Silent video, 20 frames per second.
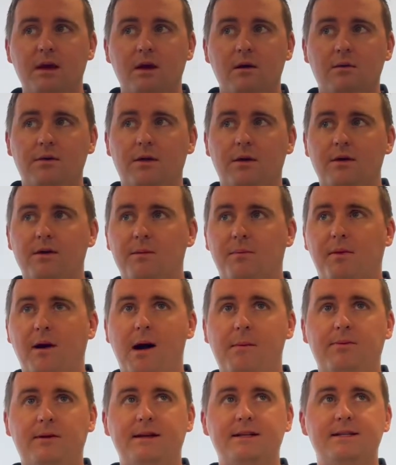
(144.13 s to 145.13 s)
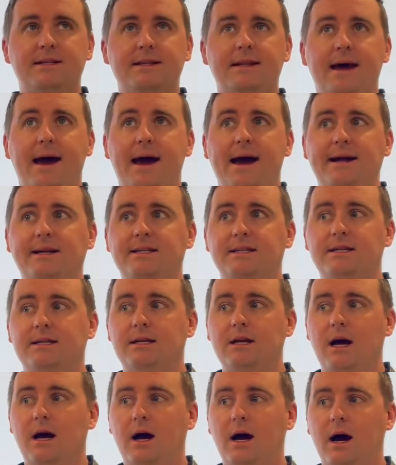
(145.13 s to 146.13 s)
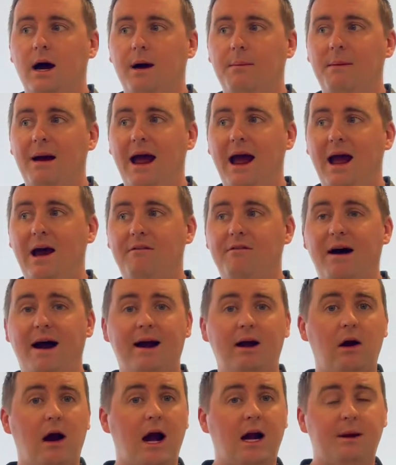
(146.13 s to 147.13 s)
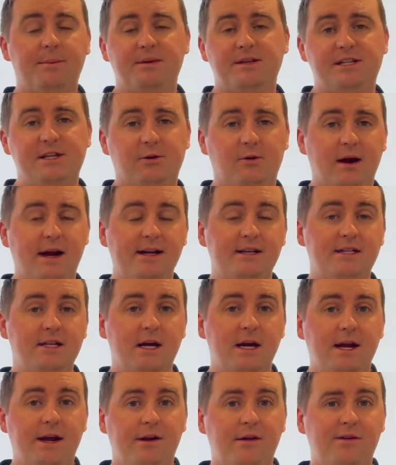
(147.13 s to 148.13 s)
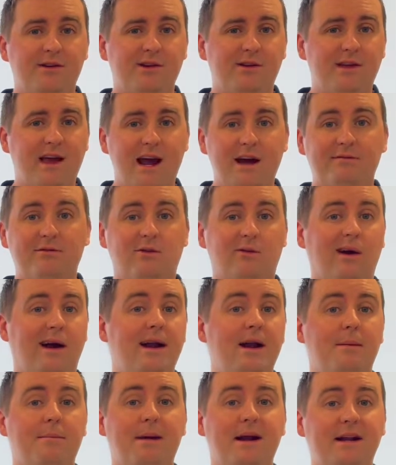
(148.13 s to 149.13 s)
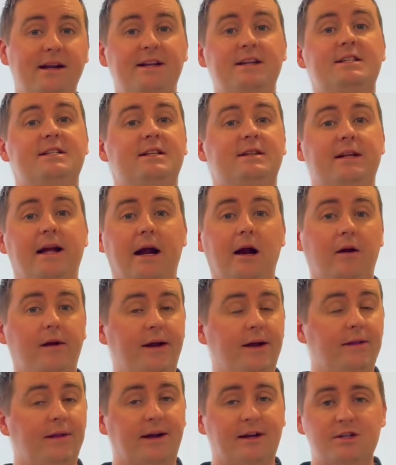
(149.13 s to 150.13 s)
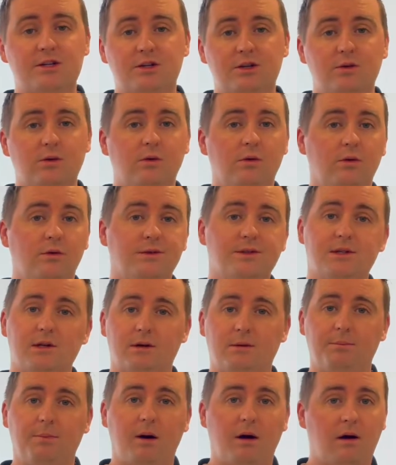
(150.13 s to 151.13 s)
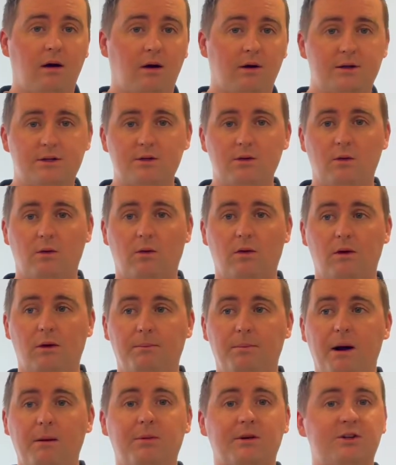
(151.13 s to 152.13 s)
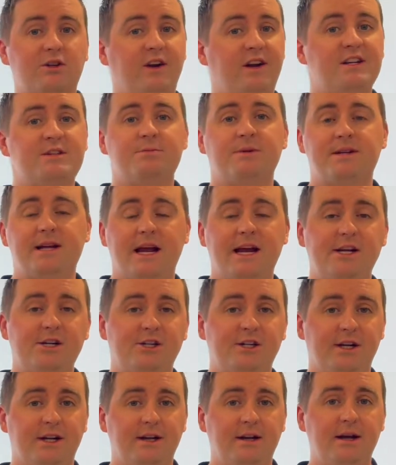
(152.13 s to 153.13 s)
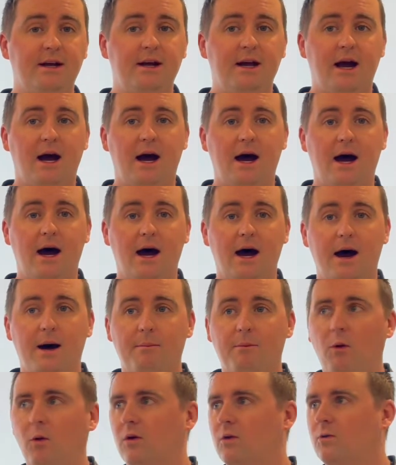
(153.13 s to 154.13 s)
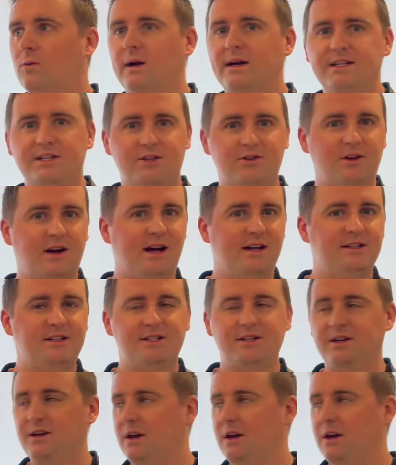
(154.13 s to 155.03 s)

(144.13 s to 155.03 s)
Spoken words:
the properties that have higher occupancy rates, do they have great amenities in the area like schools or parks or public transportation or restaurants,